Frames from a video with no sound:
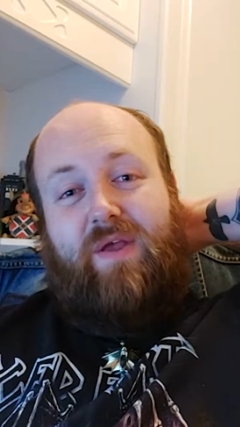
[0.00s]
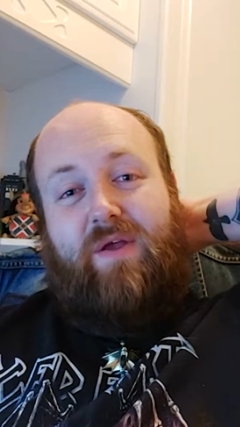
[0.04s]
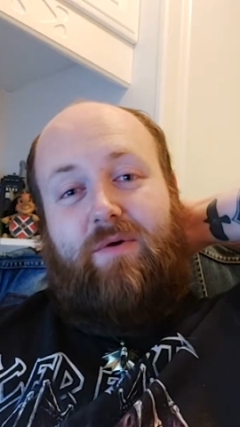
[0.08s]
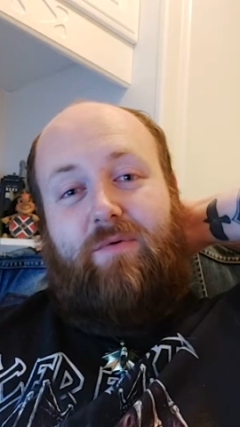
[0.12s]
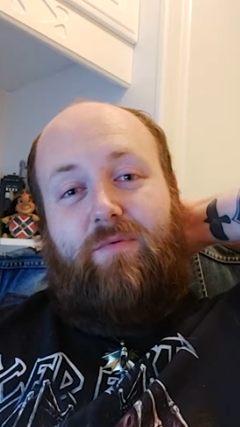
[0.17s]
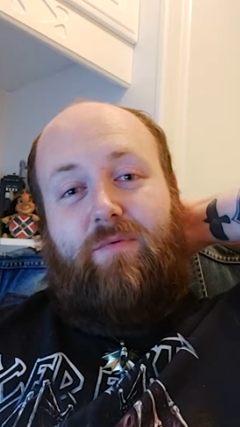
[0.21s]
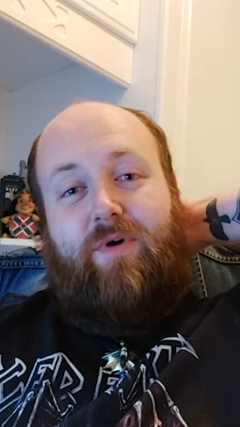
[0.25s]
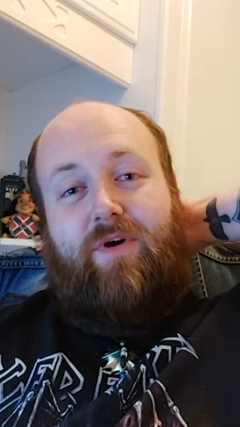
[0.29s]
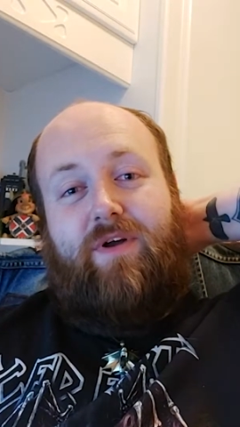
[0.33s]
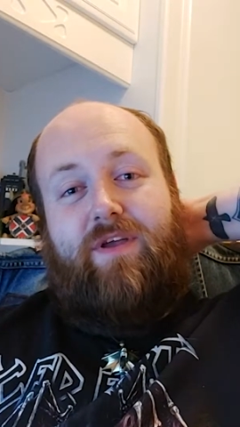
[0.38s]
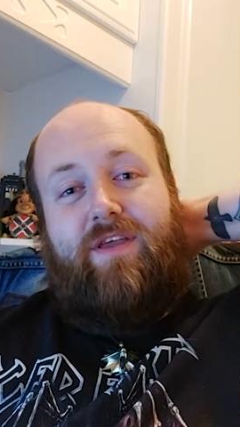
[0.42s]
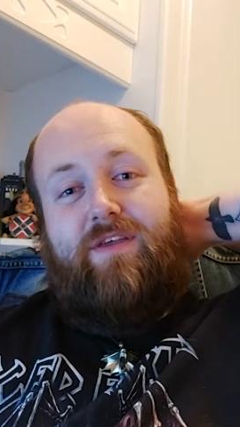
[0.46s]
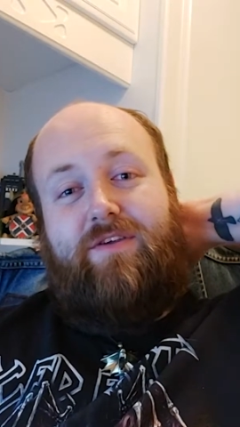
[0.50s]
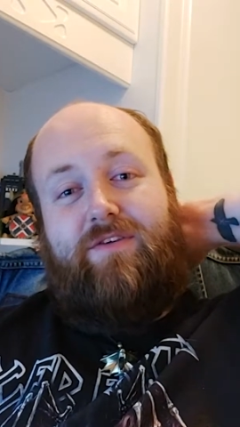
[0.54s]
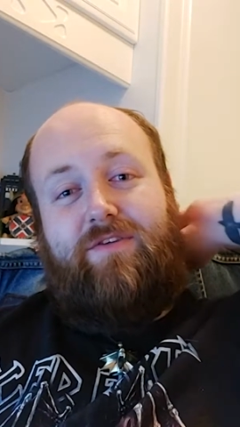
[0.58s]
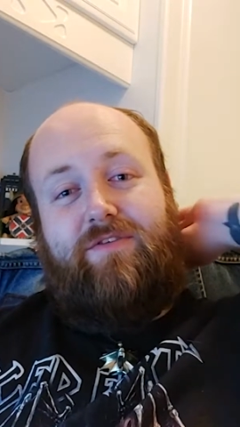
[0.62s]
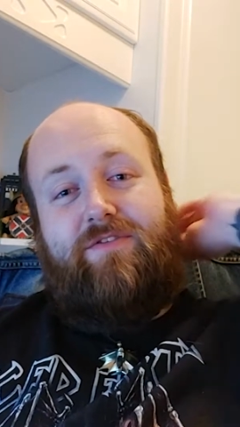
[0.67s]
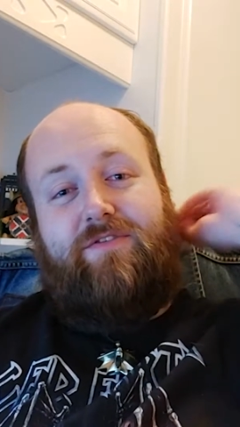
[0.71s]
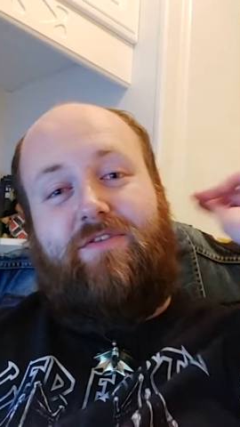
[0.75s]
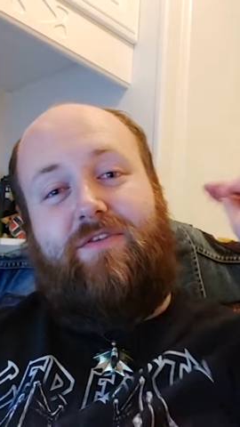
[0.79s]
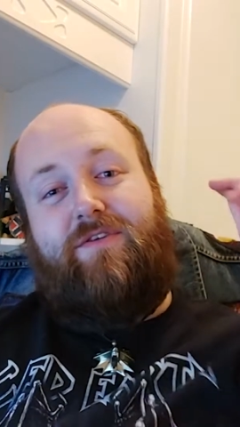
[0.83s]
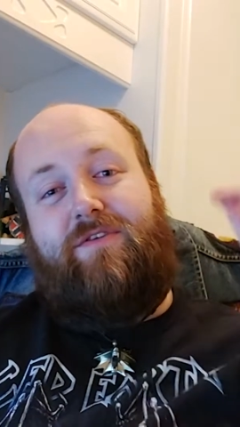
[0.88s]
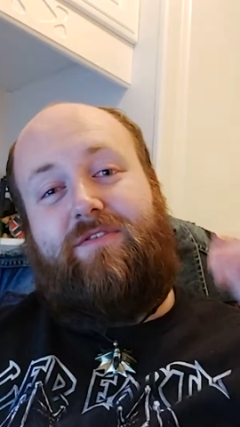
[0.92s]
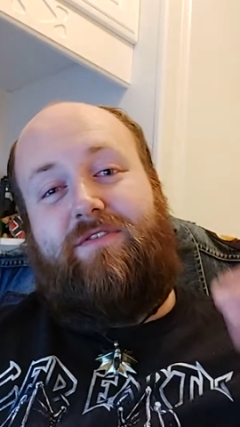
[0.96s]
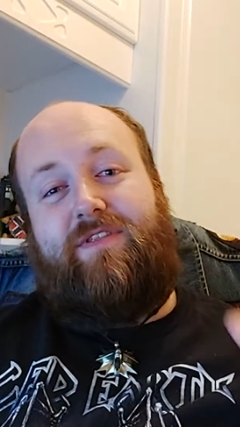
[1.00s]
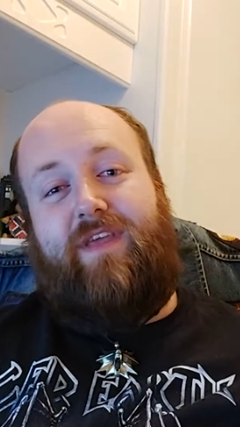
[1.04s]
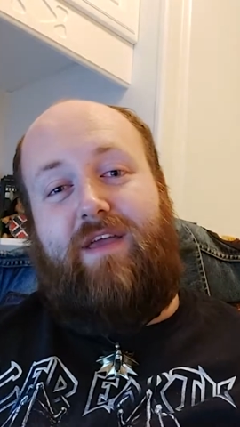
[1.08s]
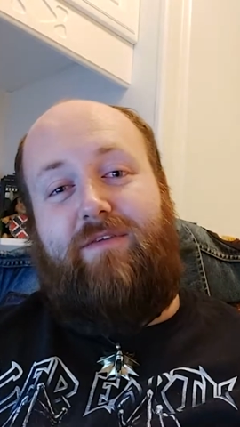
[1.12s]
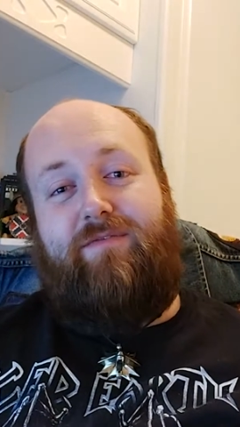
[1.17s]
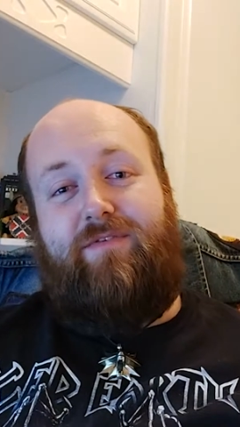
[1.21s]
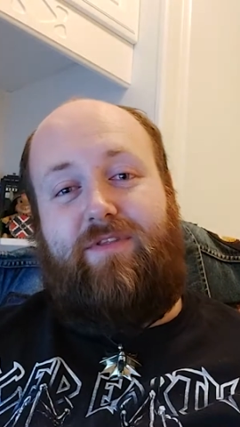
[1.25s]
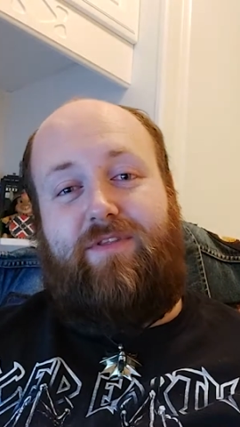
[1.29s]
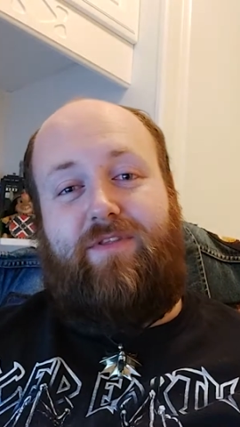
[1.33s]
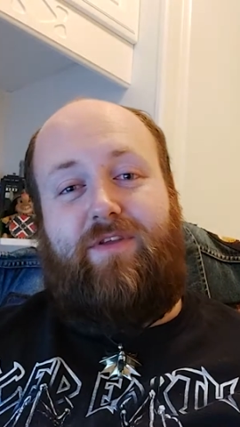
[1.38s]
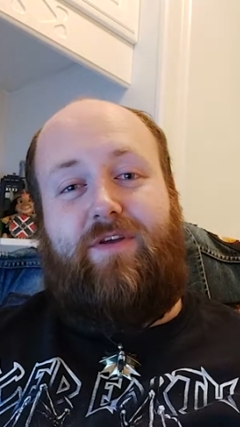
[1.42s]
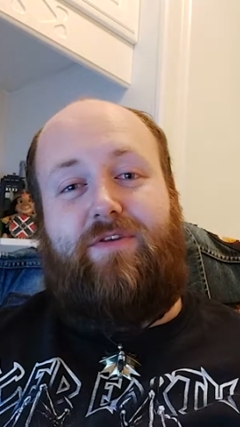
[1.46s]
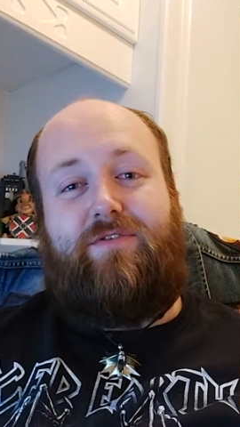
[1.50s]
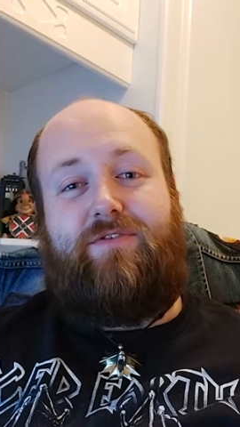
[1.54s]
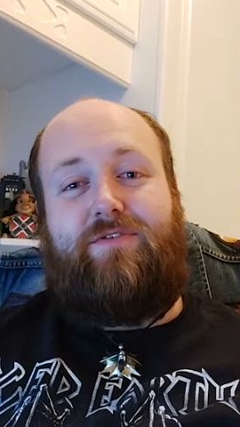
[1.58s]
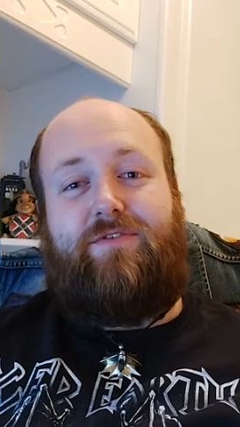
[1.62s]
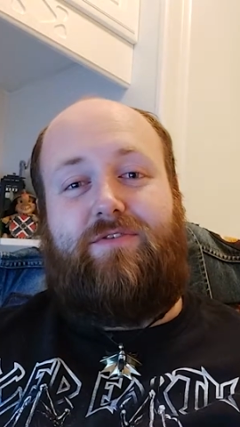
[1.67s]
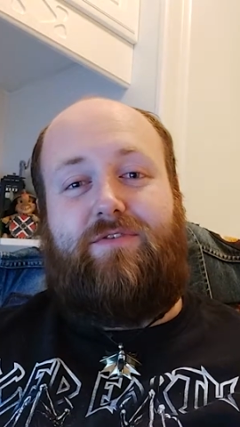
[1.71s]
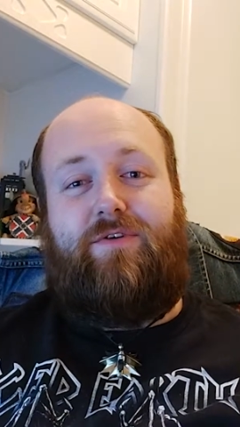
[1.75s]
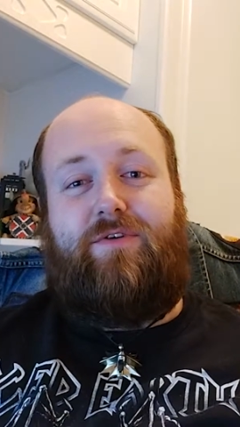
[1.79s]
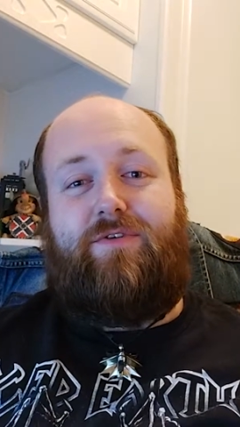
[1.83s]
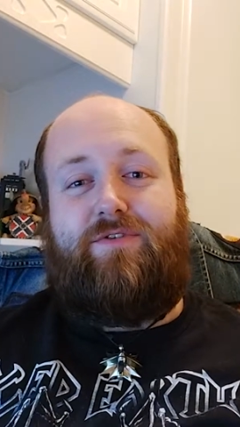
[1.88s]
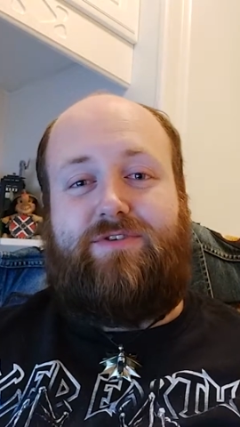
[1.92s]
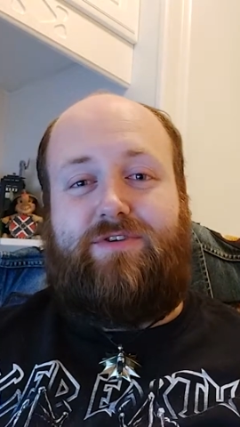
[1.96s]
Why could David Dunn
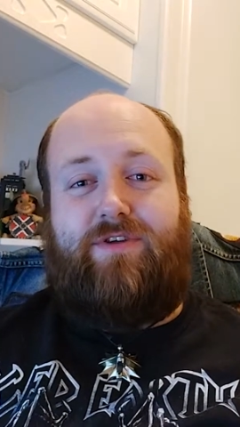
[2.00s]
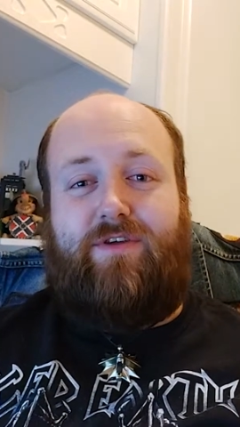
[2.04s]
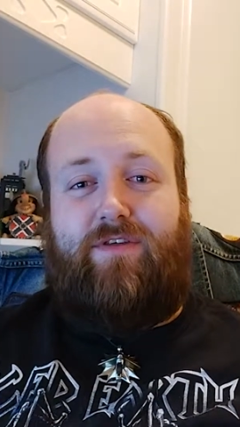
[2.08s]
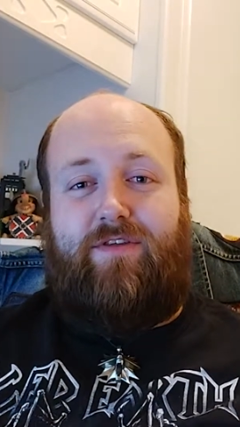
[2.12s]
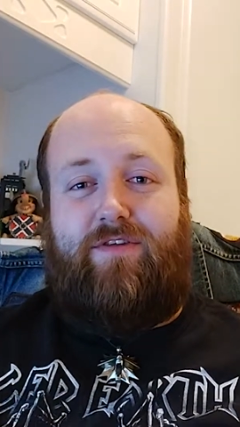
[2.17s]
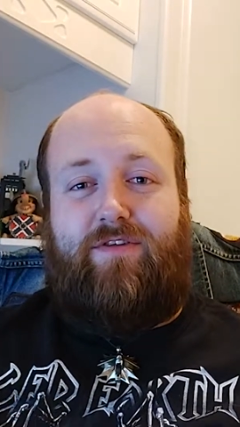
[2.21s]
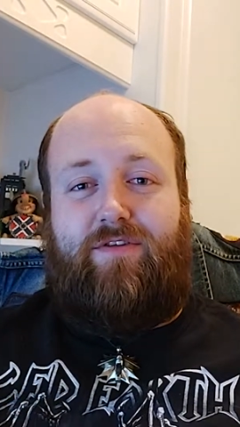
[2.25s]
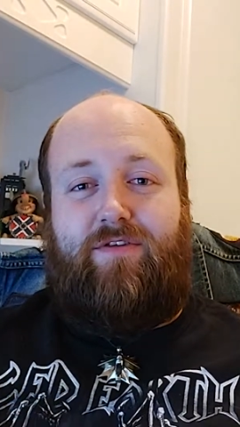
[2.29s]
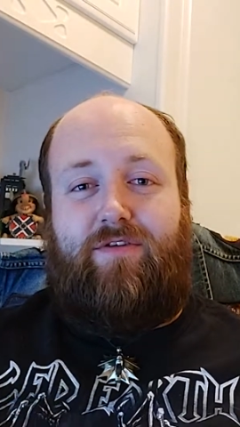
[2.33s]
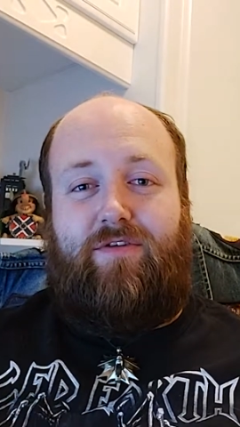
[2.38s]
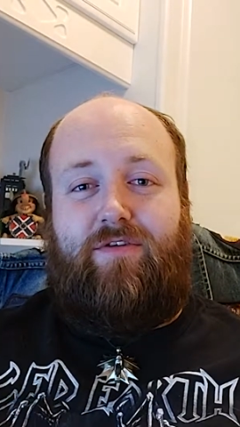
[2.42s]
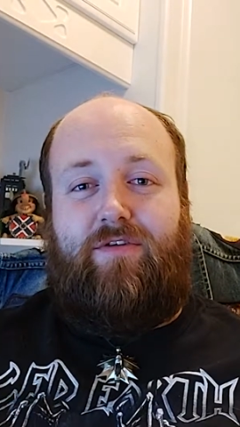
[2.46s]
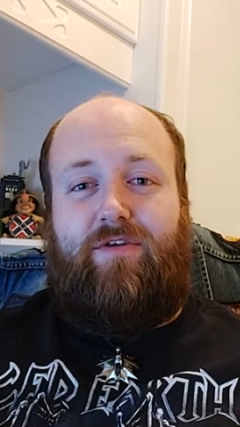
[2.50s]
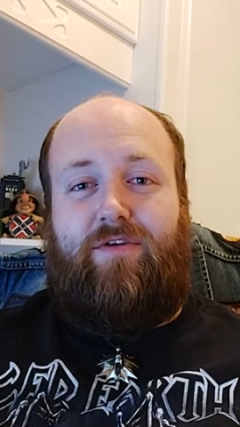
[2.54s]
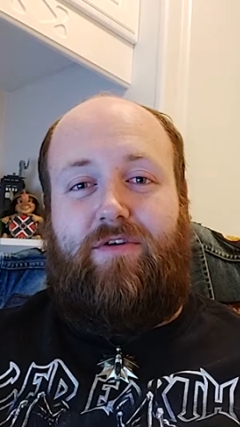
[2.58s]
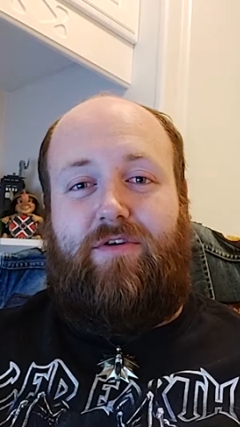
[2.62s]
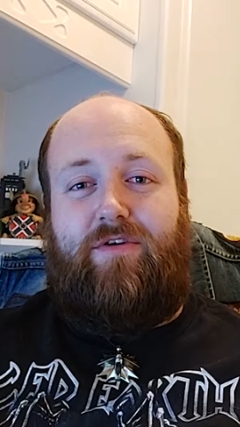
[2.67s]
not just